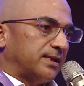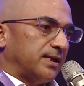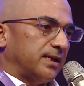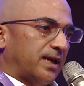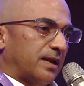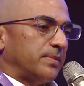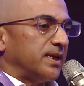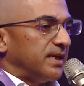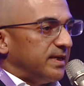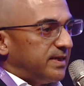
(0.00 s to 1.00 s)
it can be
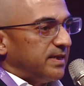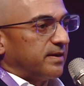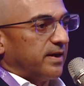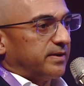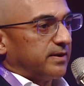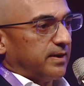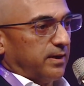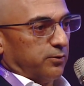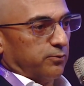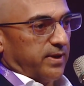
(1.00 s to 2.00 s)
integrated
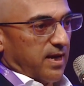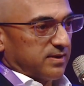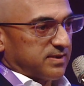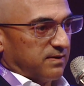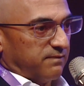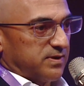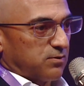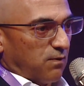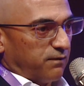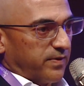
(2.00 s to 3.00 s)
into their service
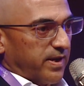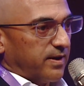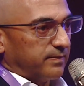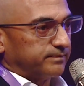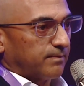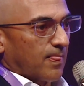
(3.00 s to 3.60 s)
offering,